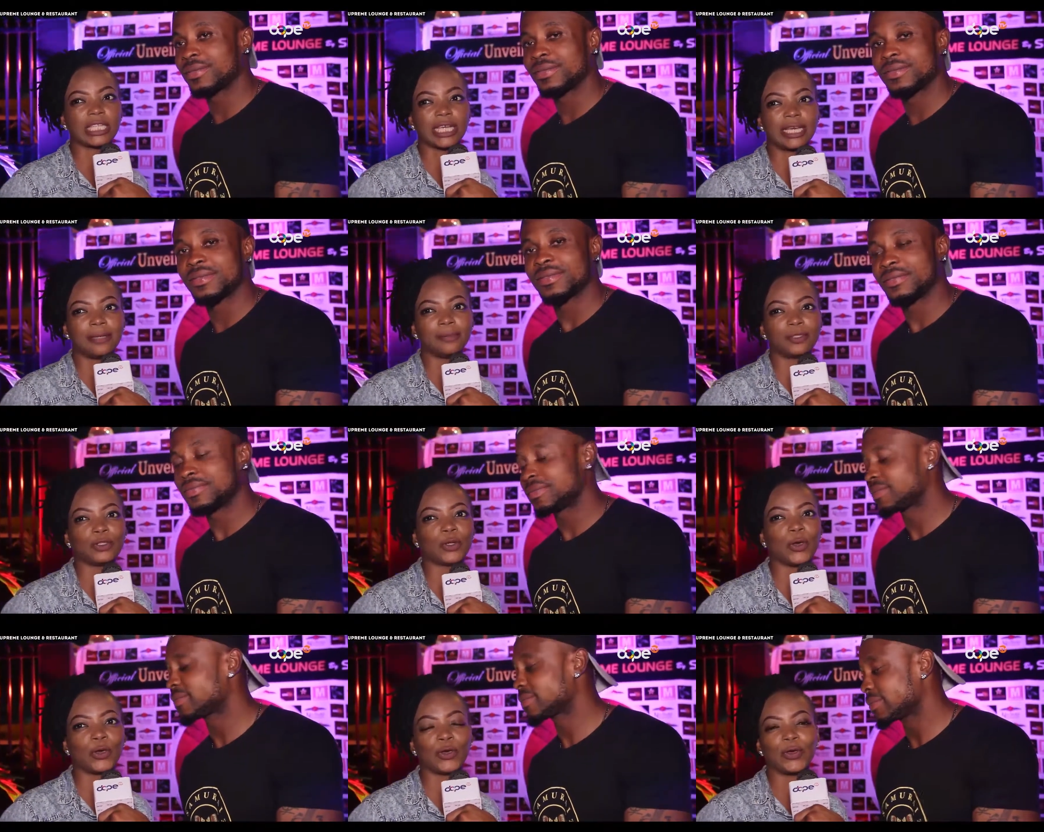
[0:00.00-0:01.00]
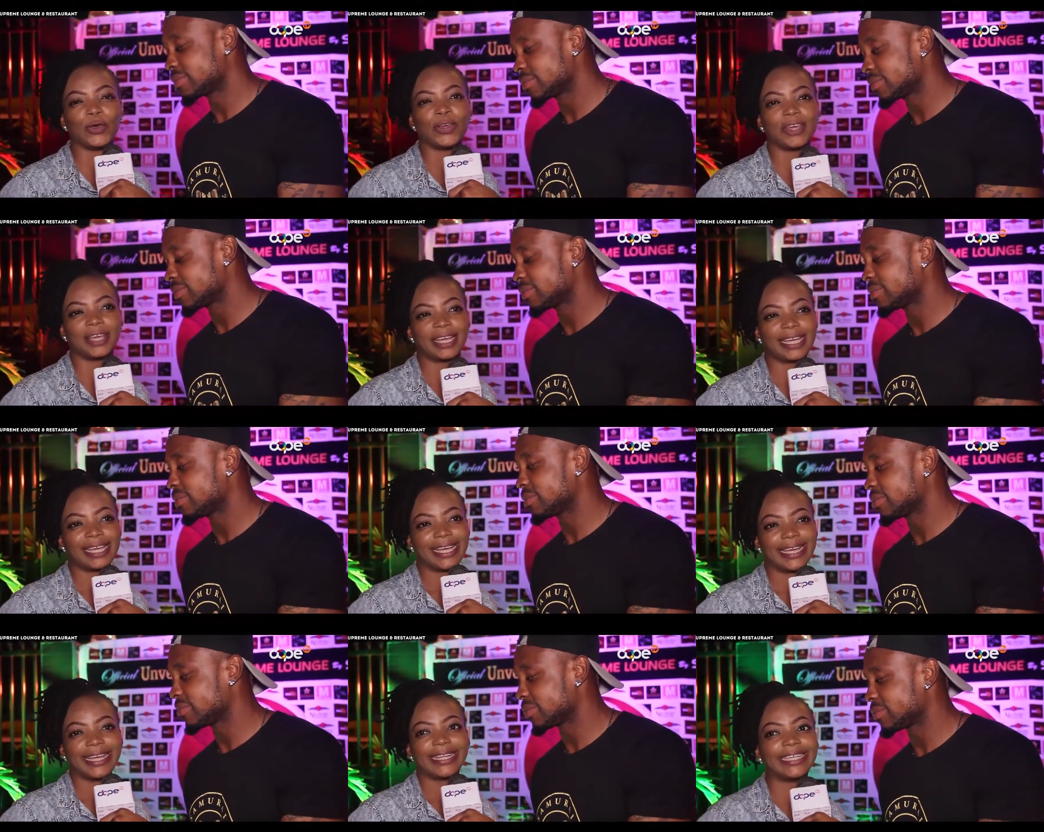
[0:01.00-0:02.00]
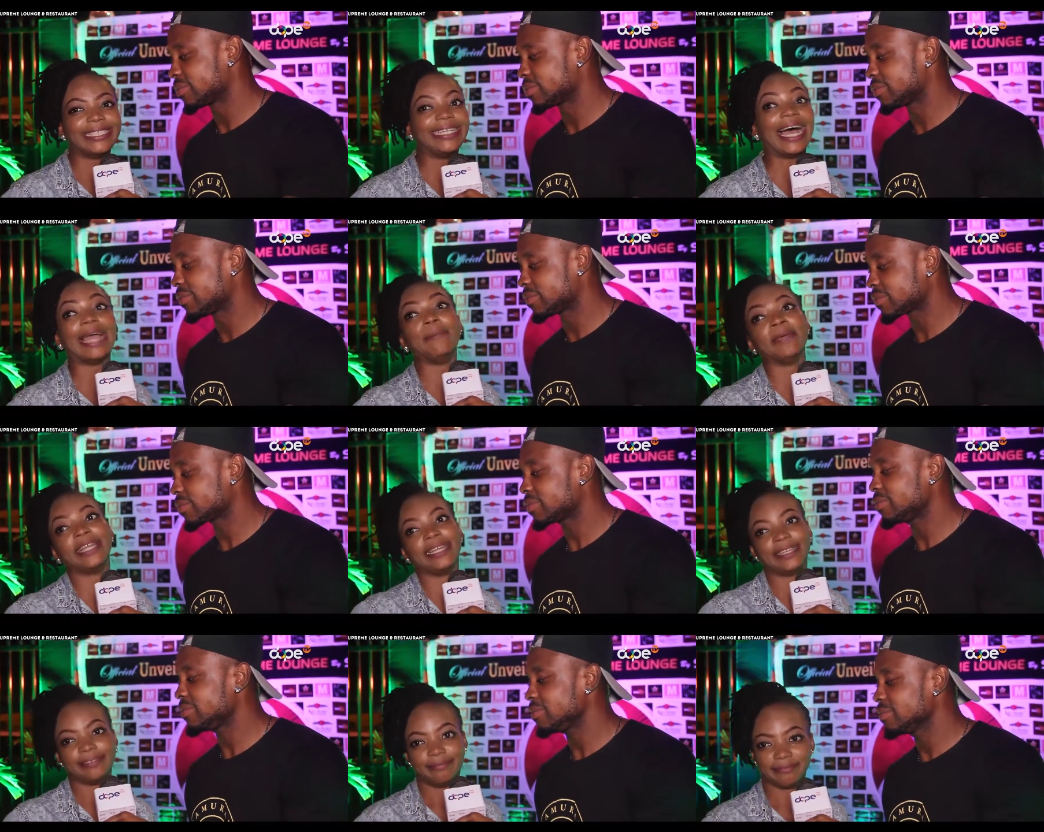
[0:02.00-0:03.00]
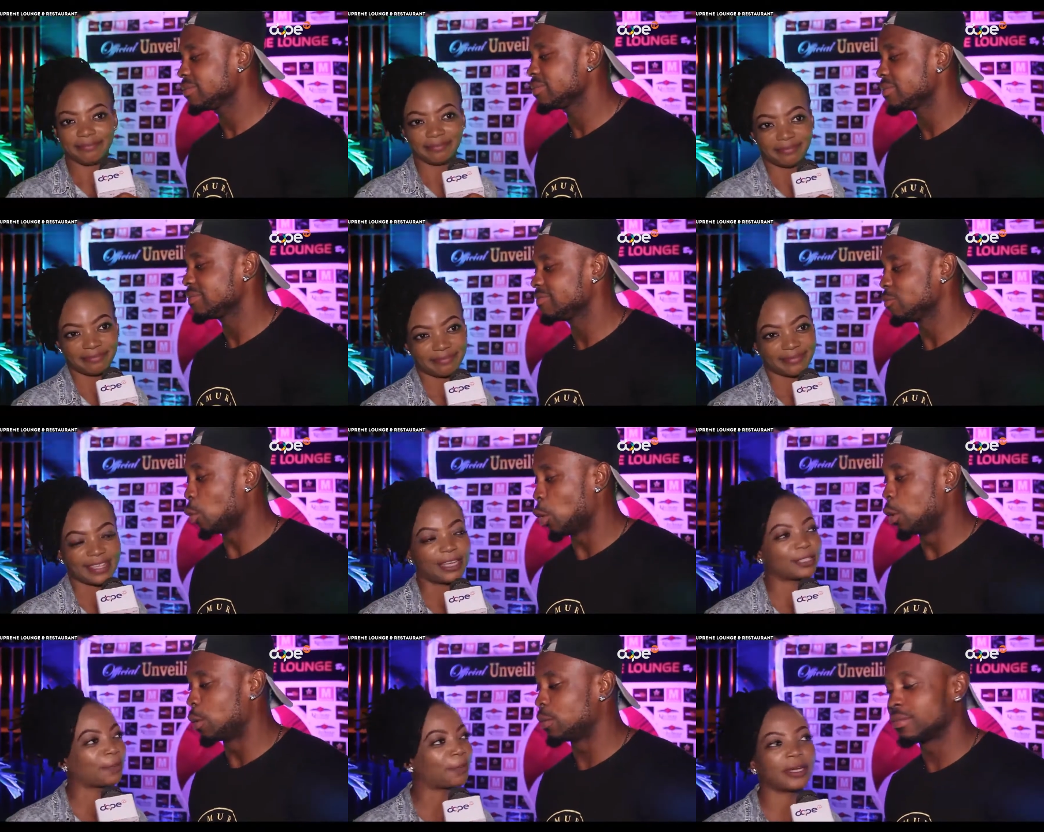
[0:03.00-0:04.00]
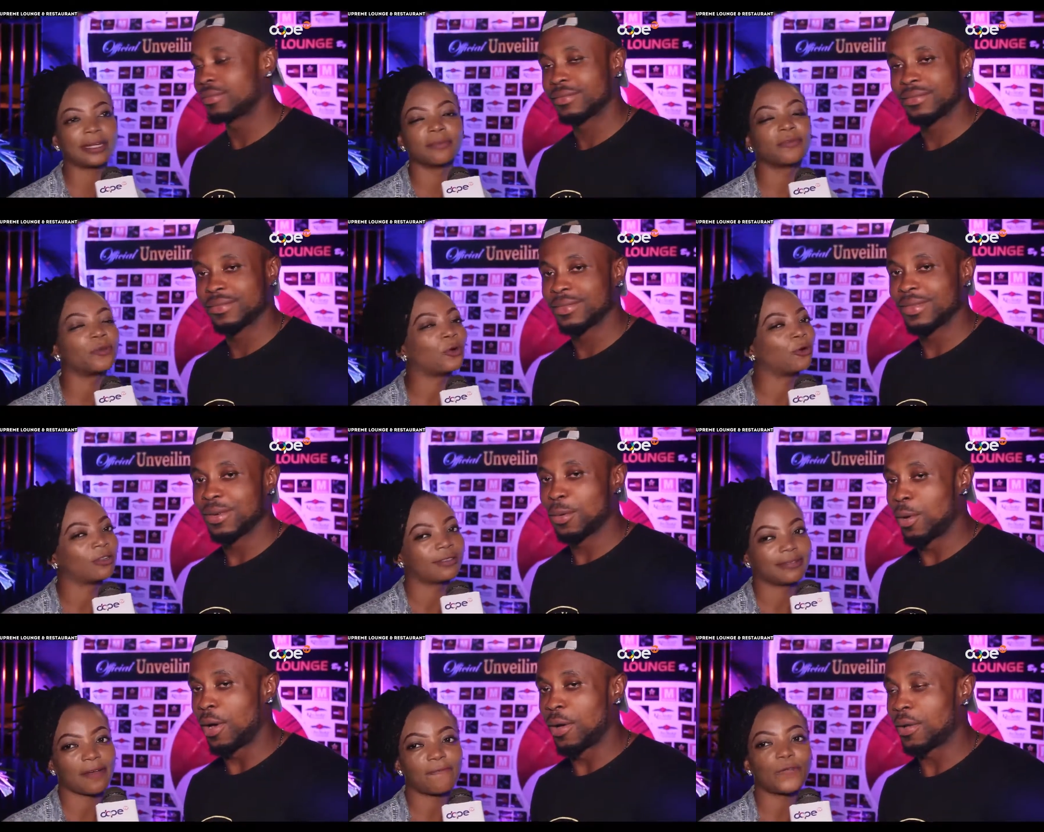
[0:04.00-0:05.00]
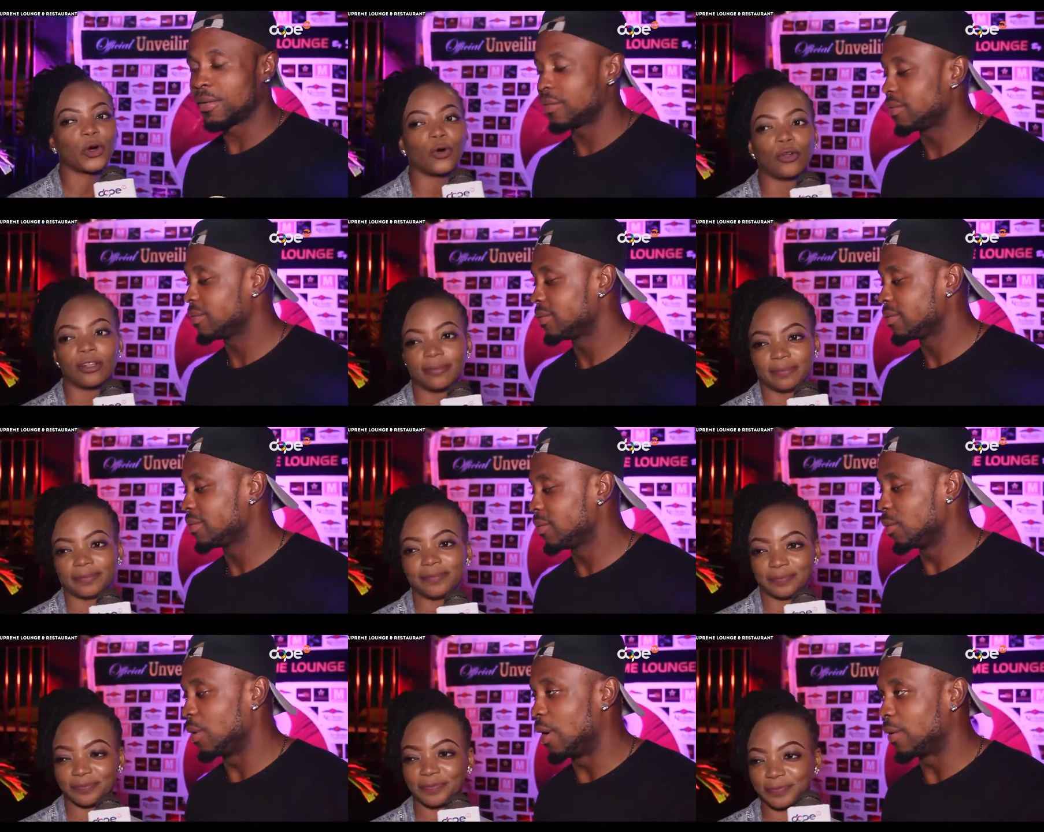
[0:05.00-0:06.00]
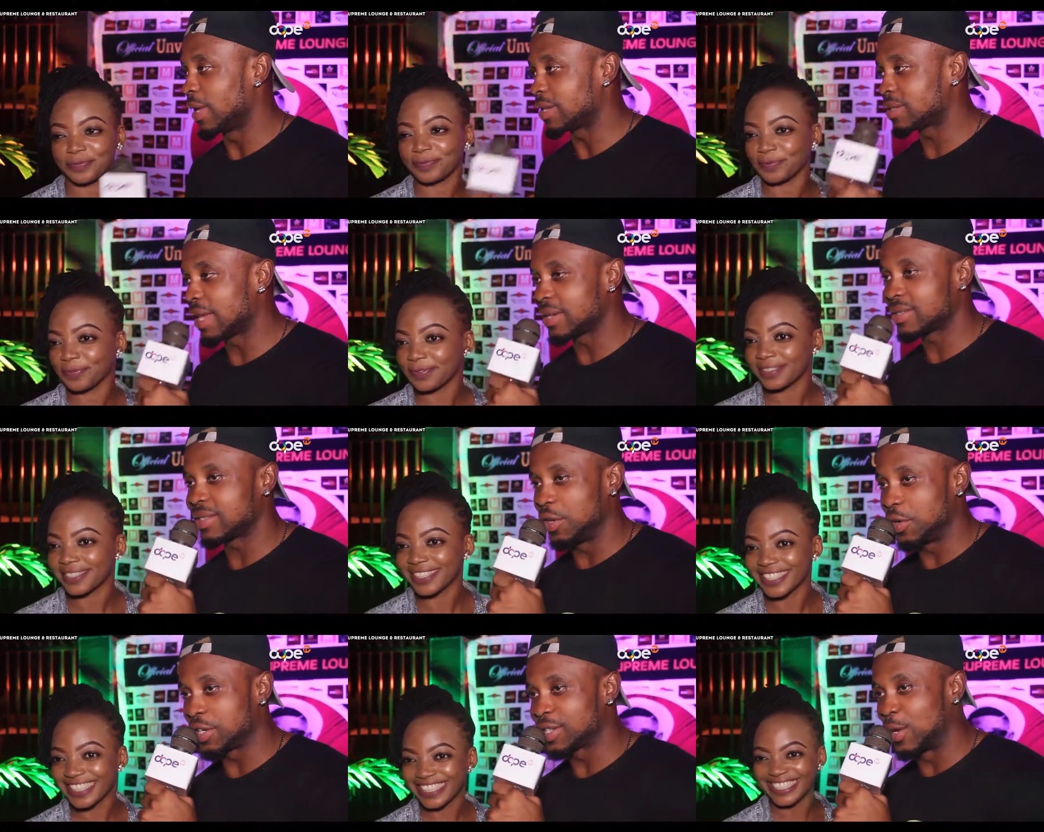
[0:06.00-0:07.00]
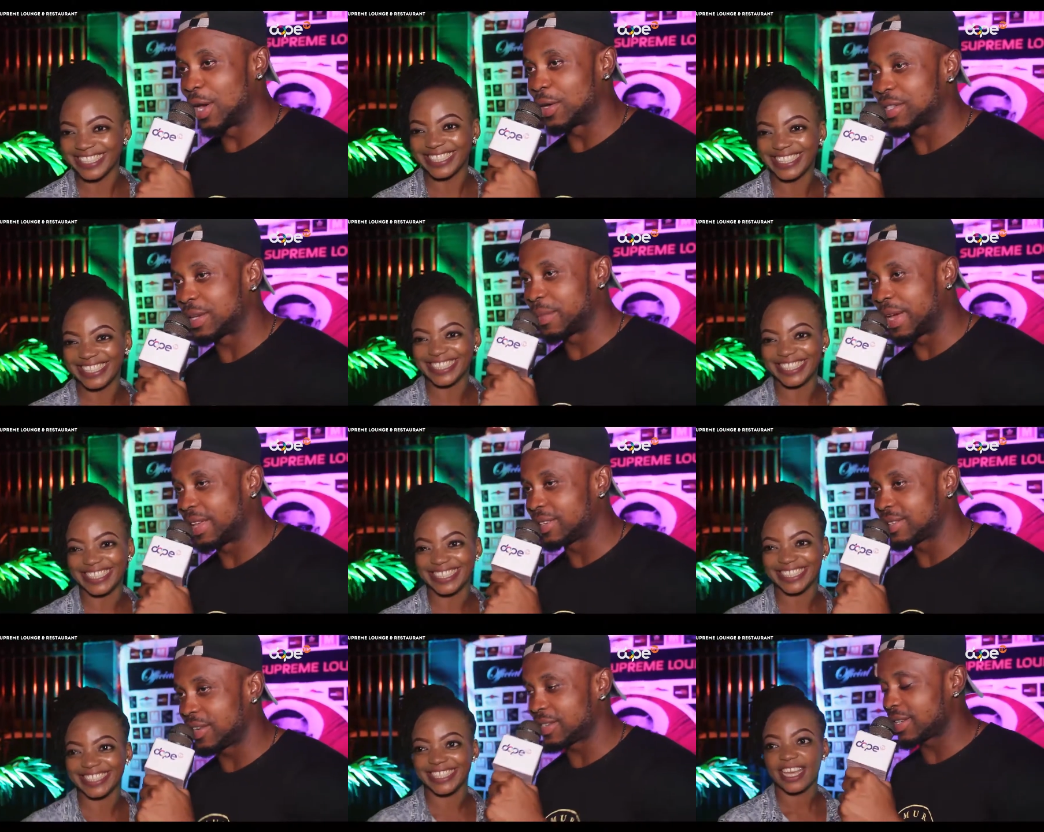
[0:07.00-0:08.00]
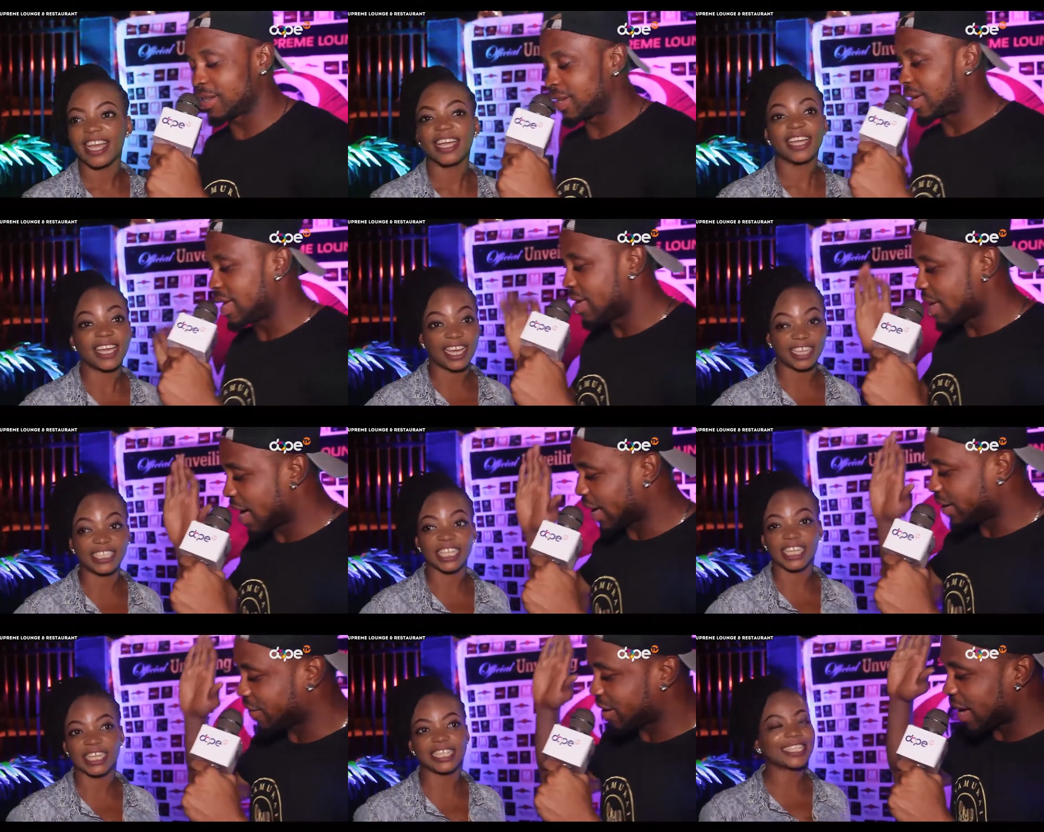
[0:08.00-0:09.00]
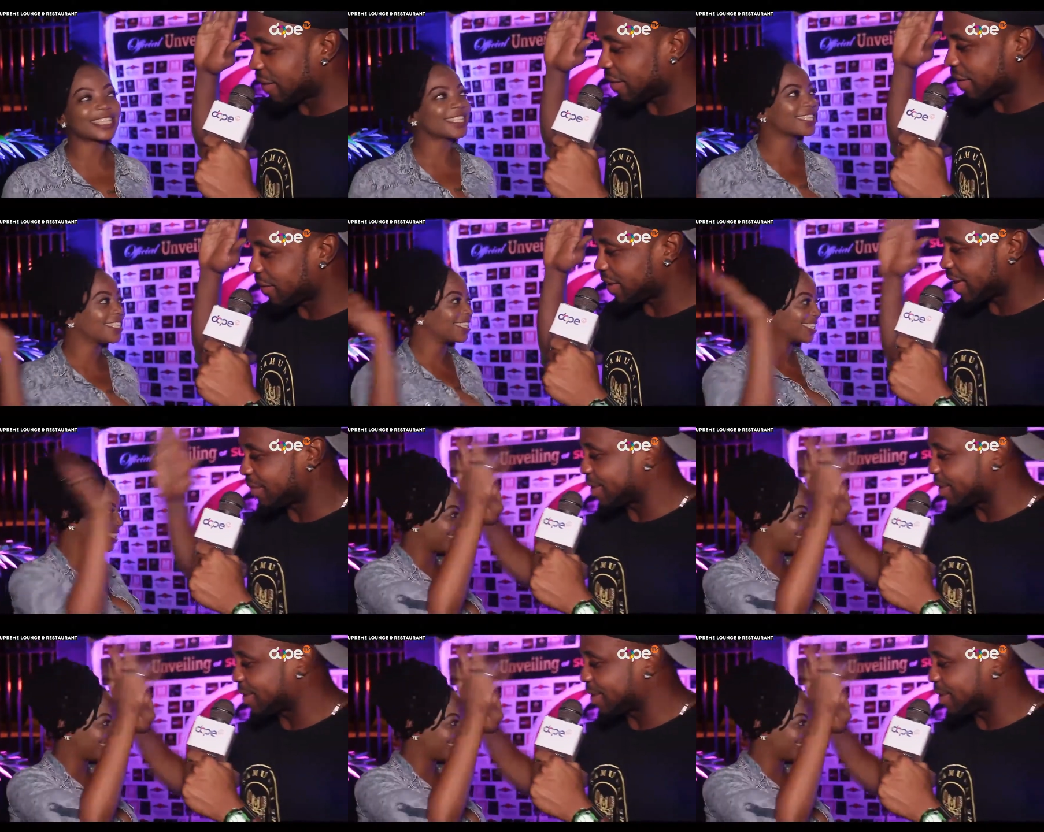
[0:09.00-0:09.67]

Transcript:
Speaker 1: him to the diamond. it. I'll support him full. Full.
Speaker 2: Wow, that's that's serious loyalty, man. Seriously, I give you a high five for that,